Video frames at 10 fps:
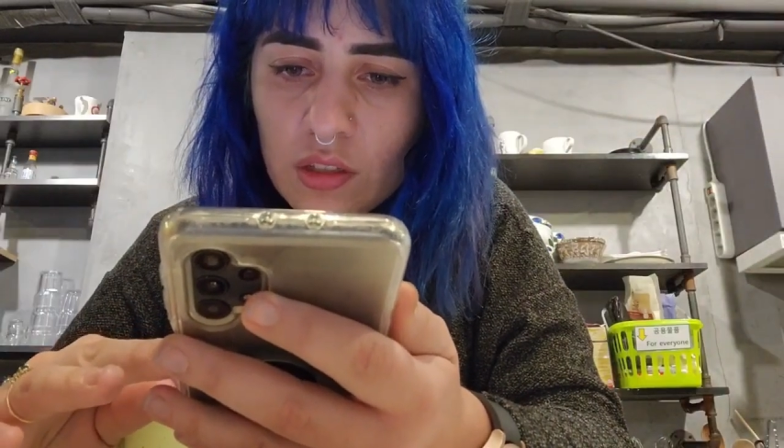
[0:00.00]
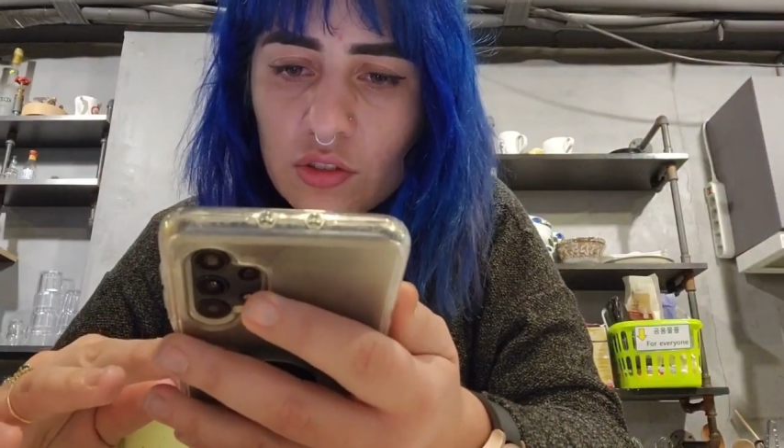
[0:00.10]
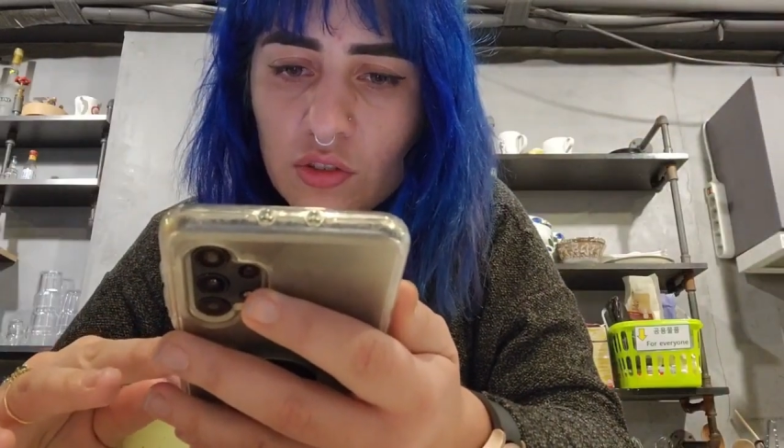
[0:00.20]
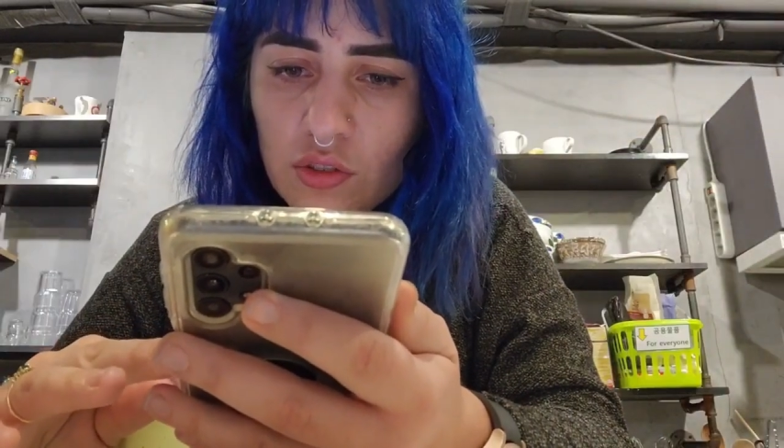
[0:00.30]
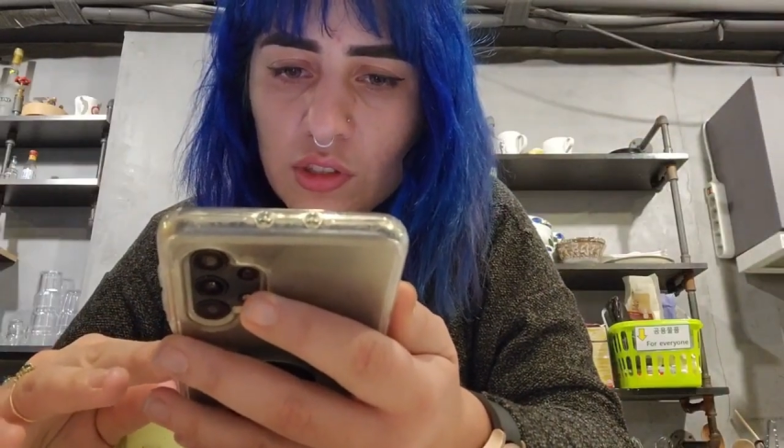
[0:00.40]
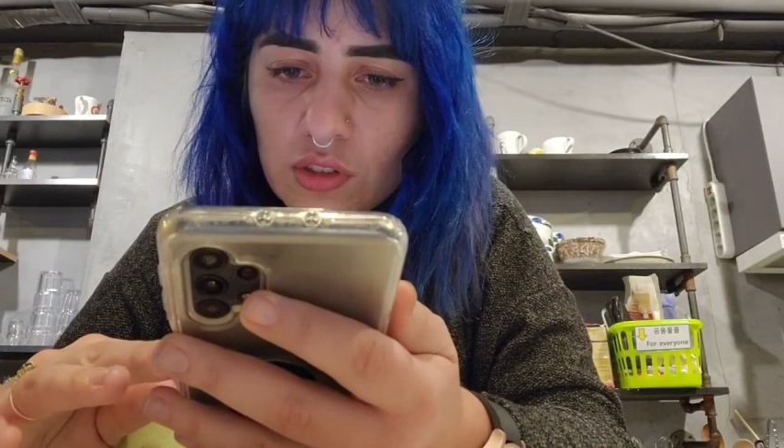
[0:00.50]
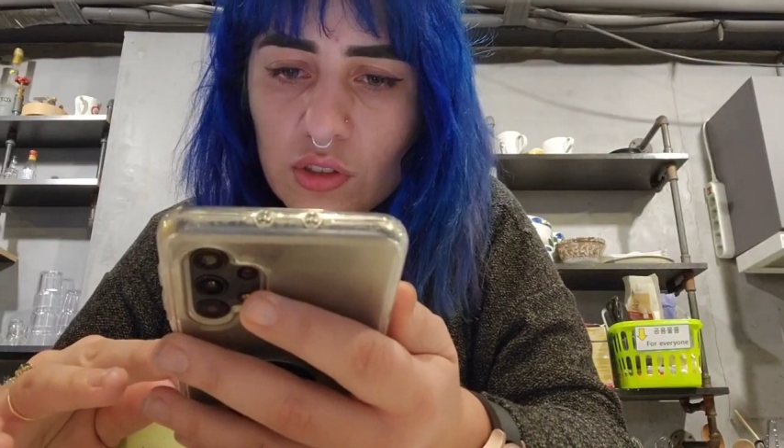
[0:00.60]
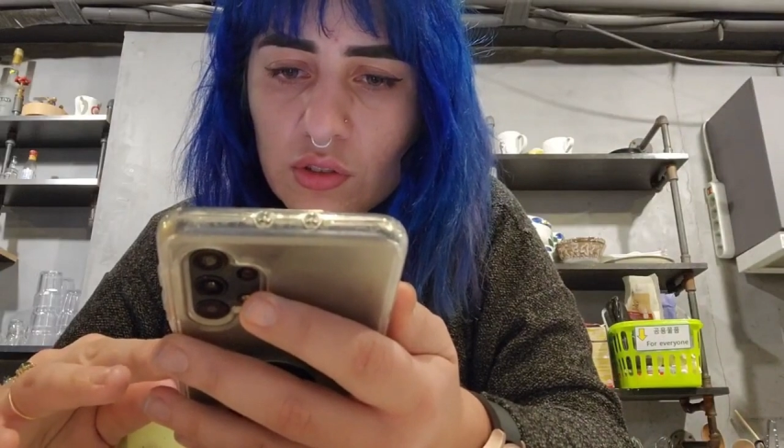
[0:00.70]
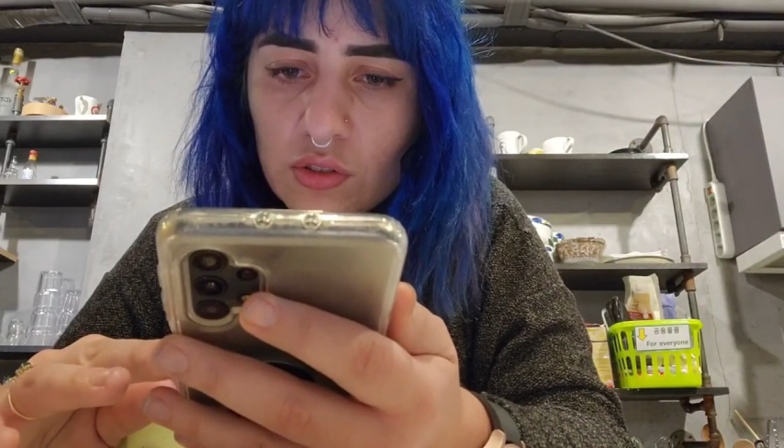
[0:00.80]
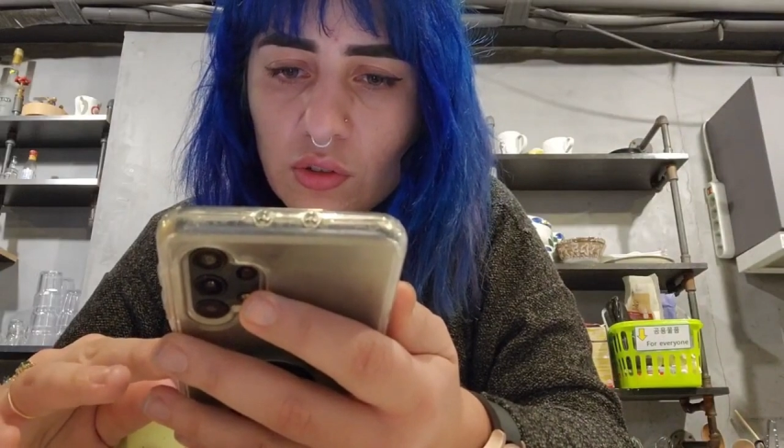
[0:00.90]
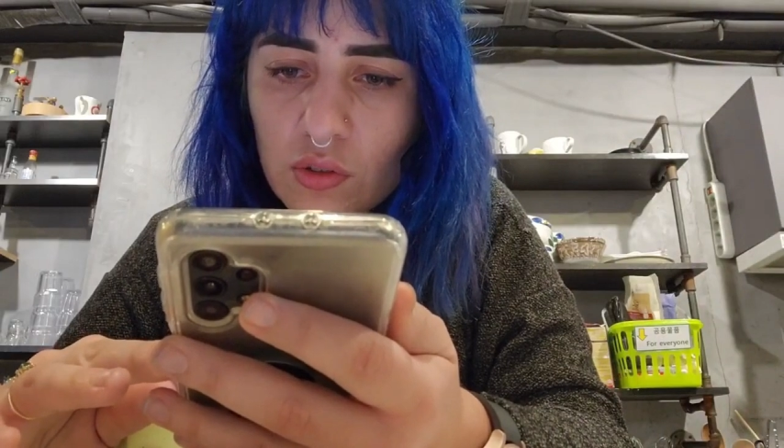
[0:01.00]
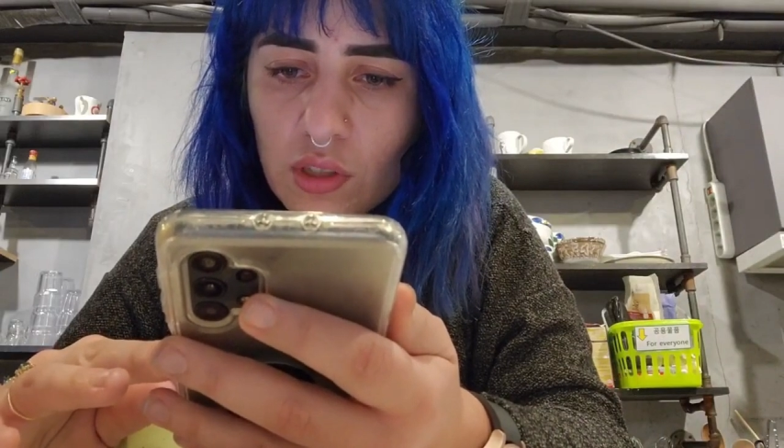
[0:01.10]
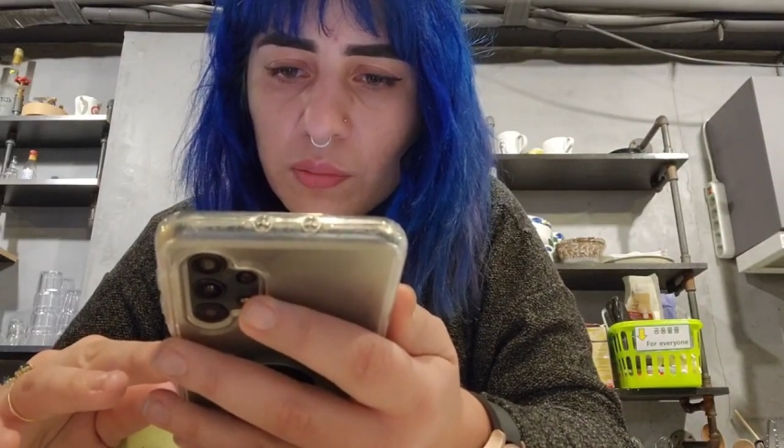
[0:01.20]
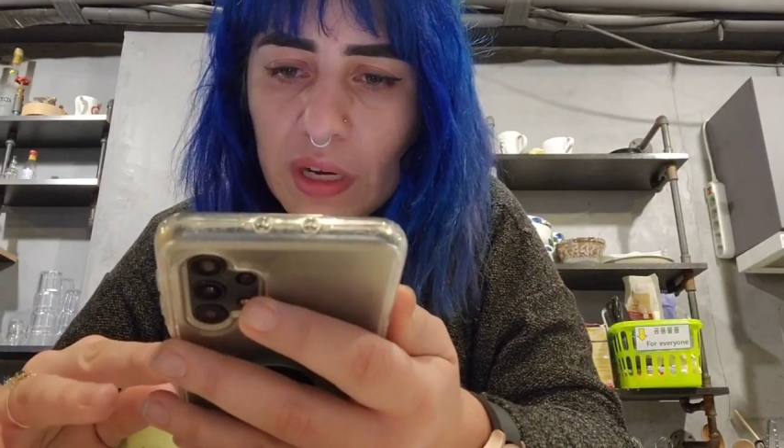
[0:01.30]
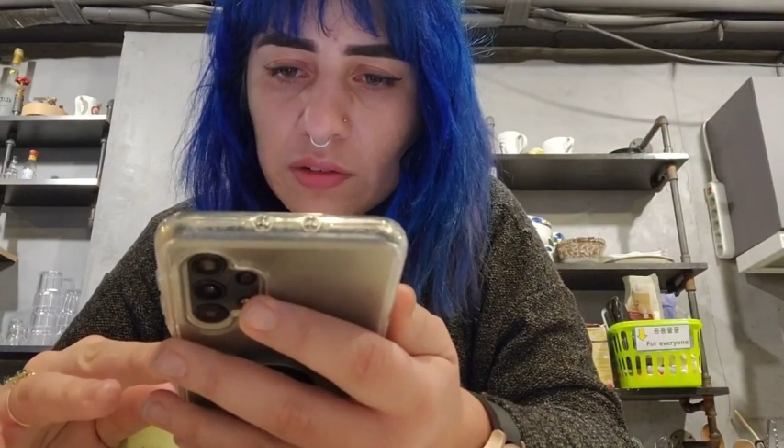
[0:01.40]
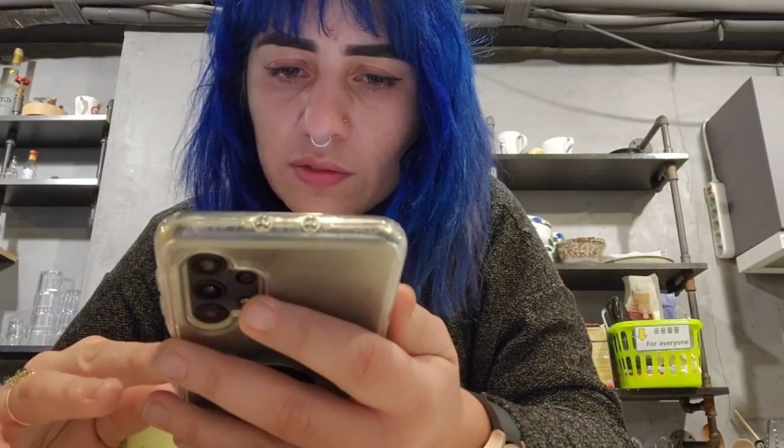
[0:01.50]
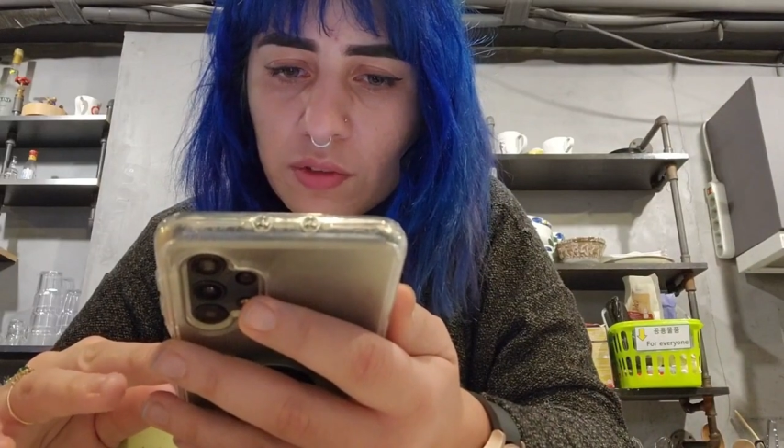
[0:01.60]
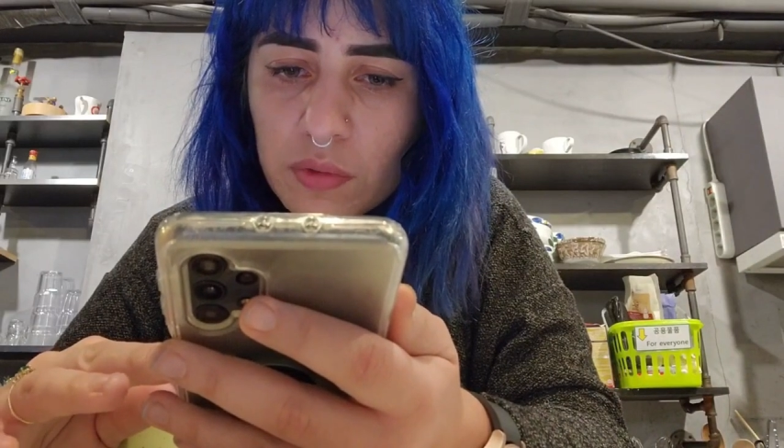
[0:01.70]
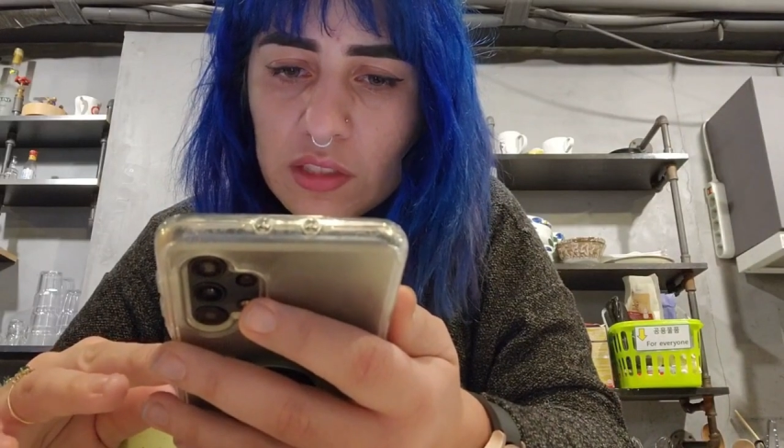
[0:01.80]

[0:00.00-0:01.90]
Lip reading: Usually sold in powder form and